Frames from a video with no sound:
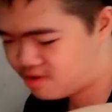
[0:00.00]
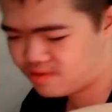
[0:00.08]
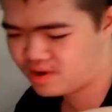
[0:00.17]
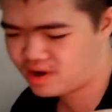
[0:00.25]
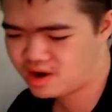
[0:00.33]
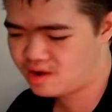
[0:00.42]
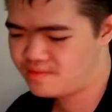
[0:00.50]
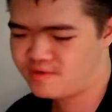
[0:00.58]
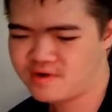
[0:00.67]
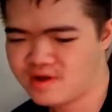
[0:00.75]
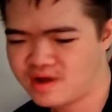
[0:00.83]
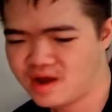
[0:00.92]

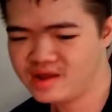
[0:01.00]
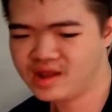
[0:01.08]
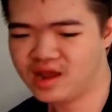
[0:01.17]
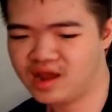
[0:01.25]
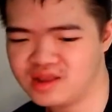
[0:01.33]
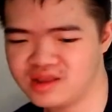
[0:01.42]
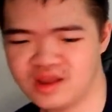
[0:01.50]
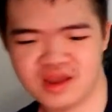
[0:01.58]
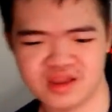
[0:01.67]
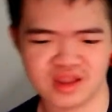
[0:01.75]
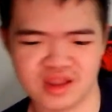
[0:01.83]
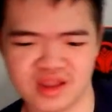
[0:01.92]
whatever. And then
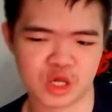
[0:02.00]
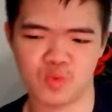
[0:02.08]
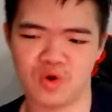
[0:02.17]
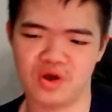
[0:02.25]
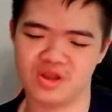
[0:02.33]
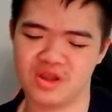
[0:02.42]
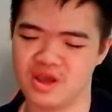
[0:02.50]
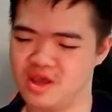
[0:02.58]
the next one